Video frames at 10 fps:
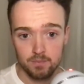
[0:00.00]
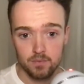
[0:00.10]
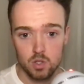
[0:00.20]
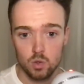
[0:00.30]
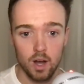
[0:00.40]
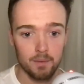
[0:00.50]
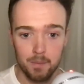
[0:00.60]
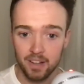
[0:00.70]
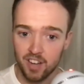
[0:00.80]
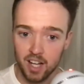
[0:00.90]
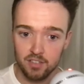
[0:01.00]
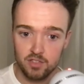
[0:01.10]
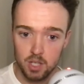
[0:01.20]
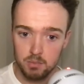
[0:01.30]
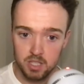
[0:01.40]
So I'm a big fan of
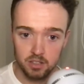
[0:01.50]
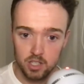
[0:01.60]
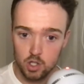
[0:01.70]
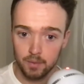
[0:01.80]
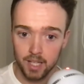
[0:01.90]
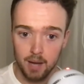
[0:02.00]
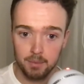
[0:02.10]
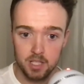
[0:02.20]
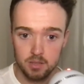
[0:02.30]
James Clear's Atomic Habits,